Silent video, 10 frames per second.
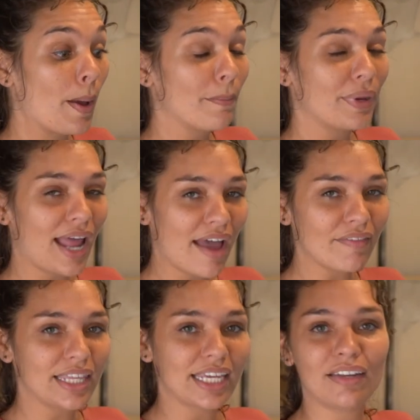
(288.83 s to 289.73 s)
But
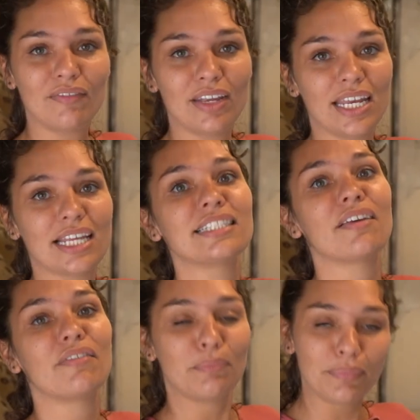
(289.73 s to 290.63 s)
having the convenience
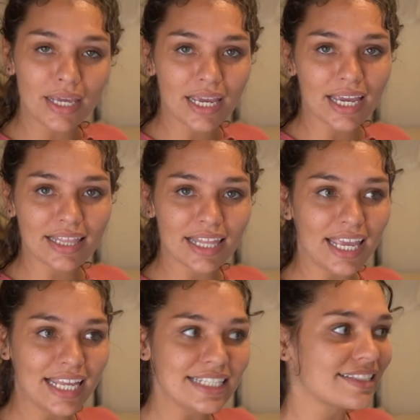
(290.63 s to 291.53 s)
of it being
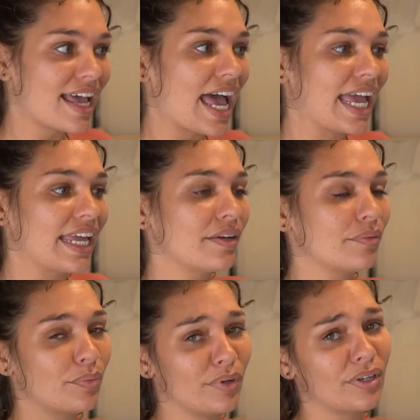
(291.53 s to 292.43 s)
inside
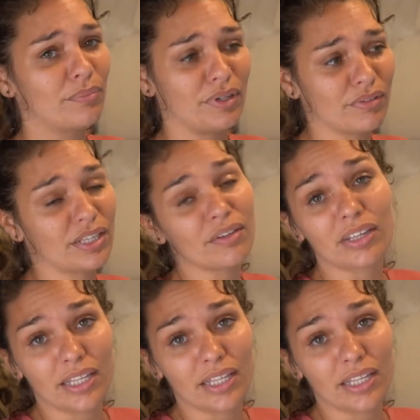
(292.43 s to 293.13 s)
would be really, really